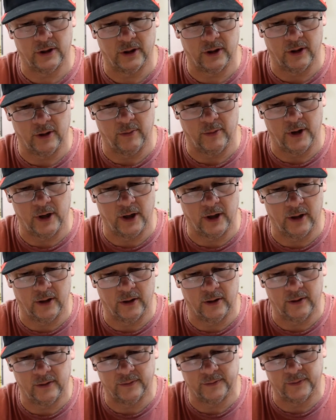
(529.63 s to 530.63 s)
I mean,
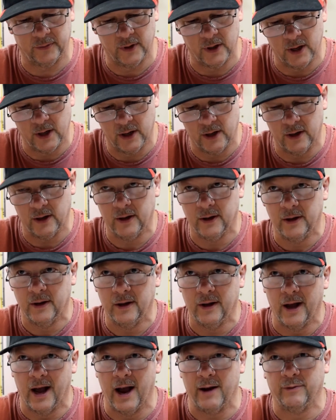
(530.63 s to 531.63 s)

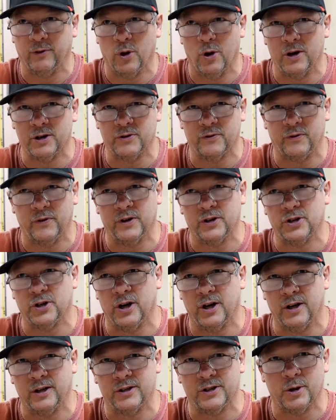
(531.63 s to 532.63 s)
I've lost fish
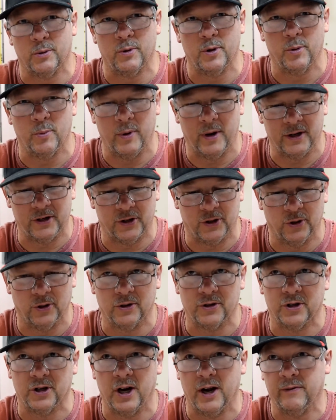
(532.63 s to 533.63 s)
on some of the best
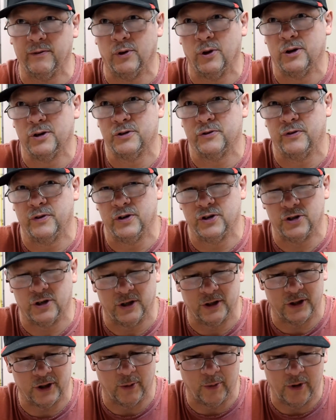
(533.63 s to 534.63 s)
hooks, and I've lost fish
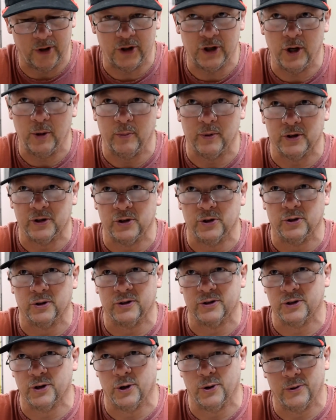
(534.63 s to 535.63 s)
on some of the cheapest
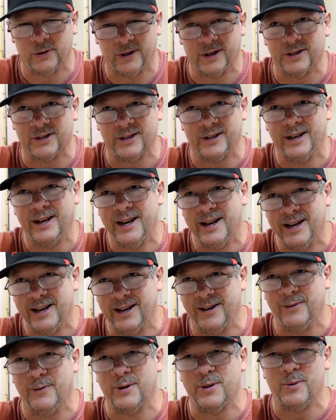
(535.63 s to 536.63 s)
hooks. So it doesn't,
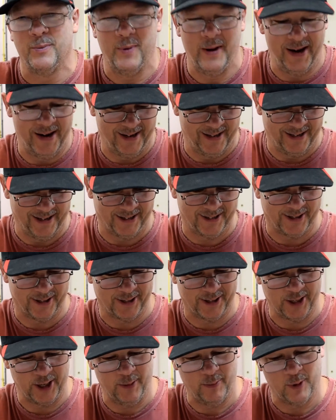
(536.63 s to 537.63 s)
with me, it doesn't
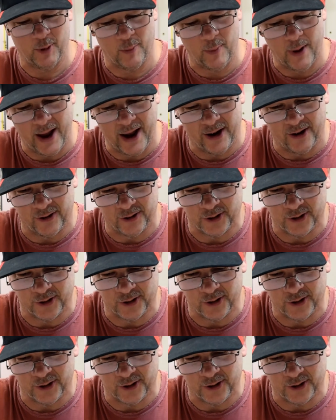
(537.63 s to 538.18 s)
seem to matter.